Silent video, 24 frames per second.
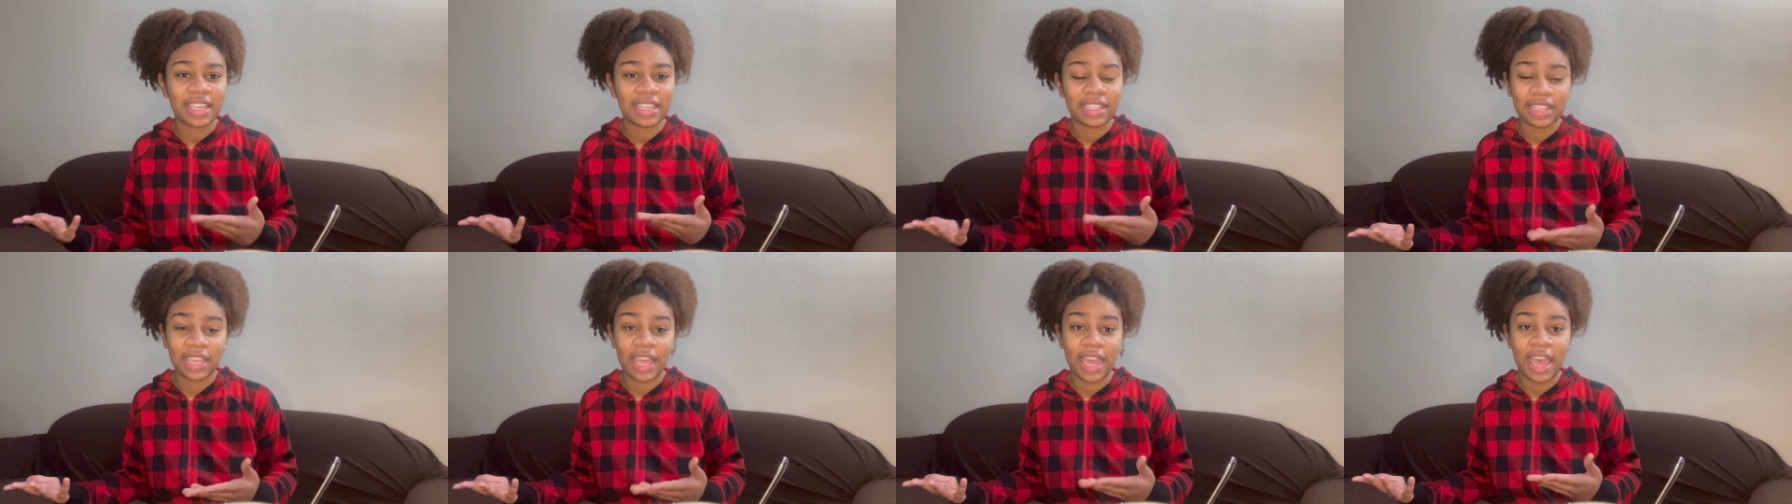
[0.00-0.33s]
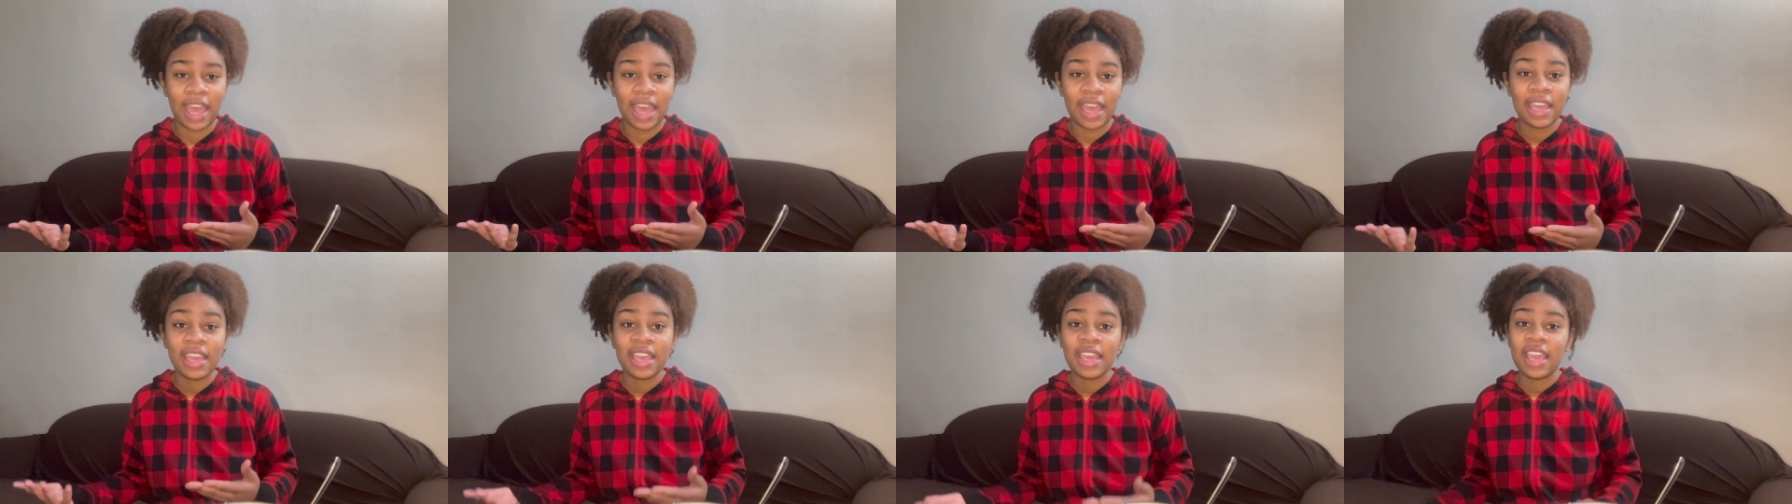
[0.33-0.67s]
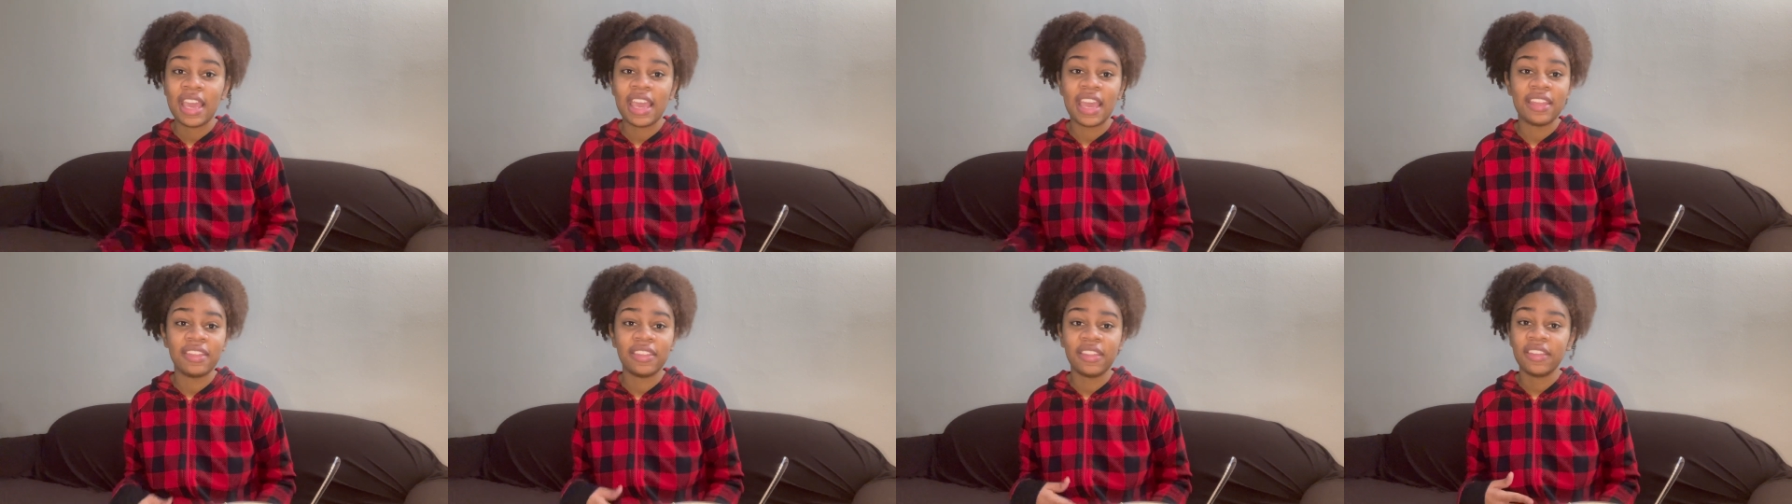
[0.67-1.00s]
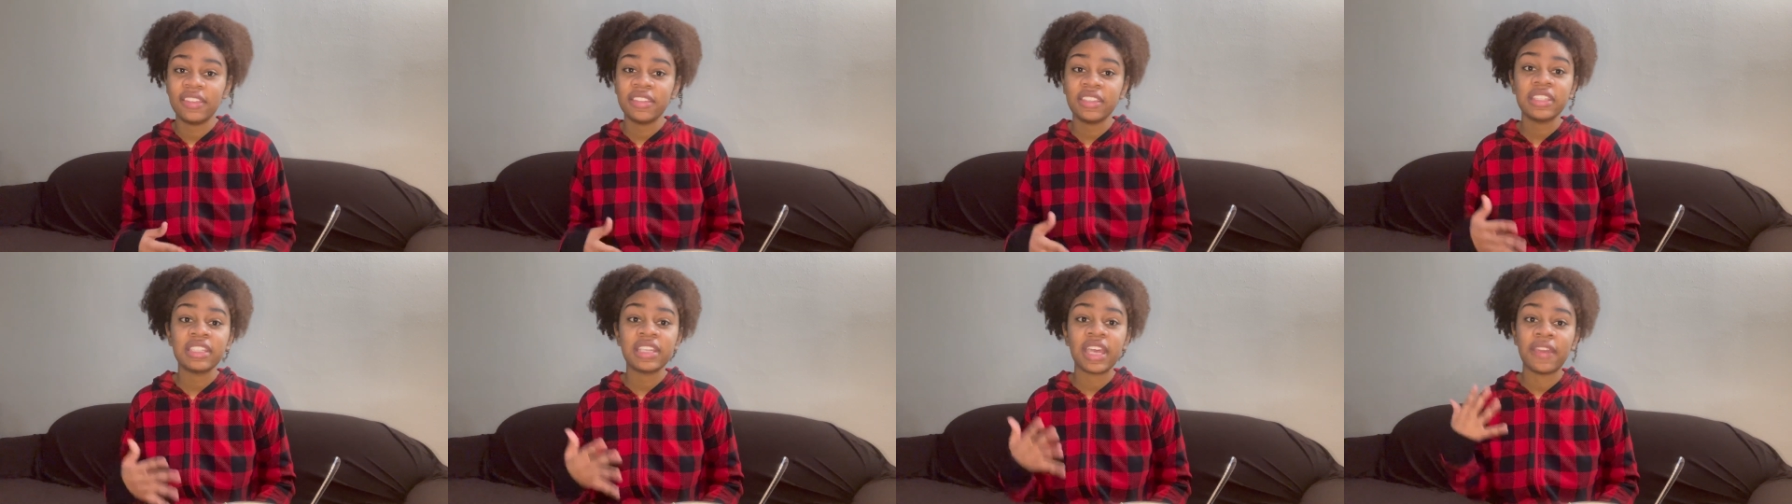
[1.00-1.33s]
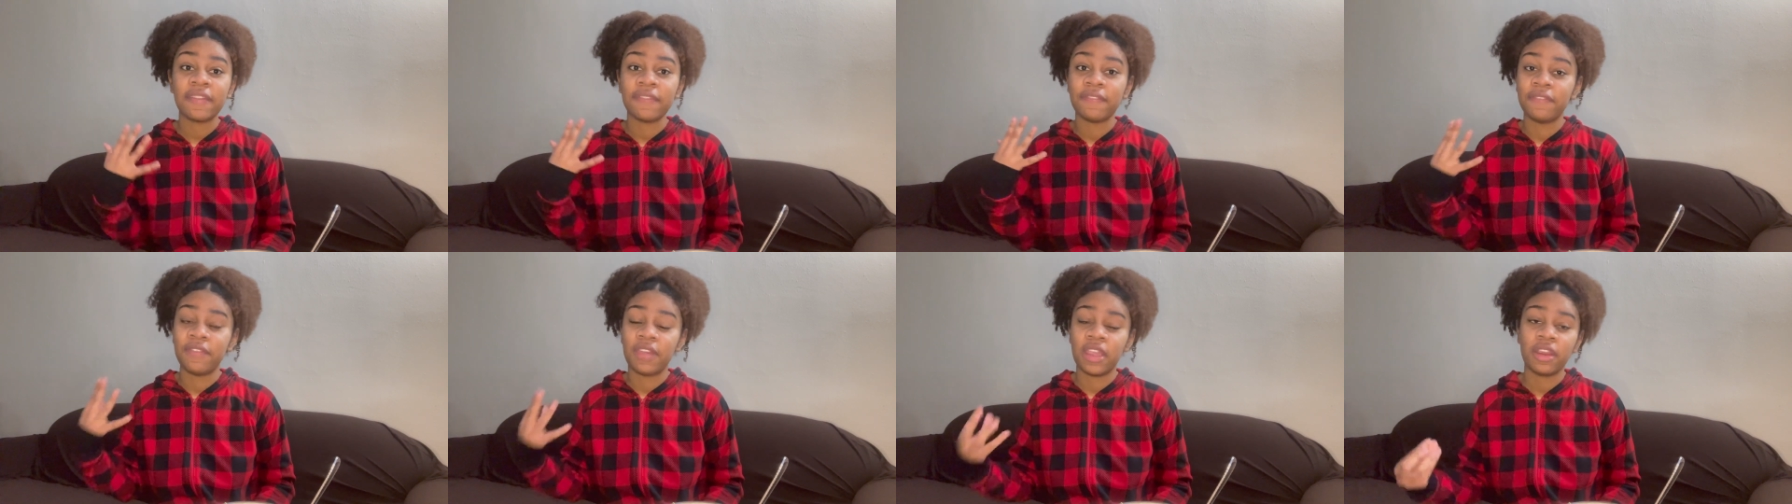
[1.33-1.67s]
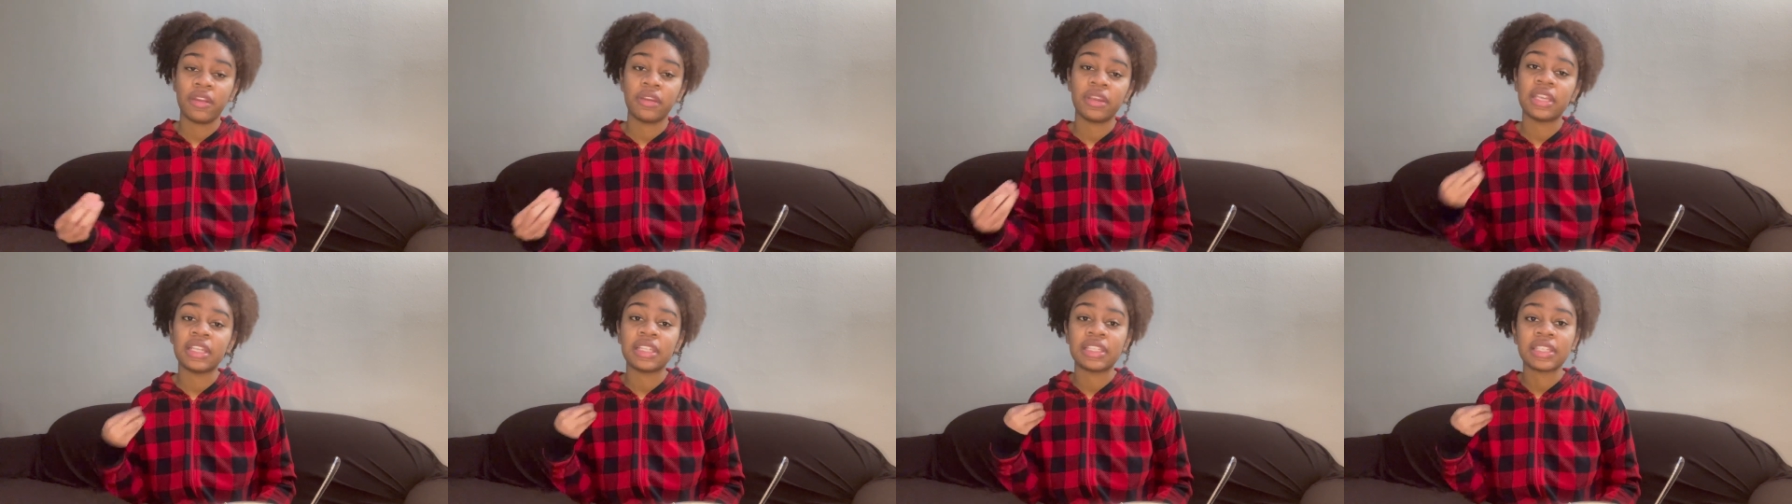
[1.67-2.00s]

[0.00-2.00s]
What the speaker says: that. And this is a very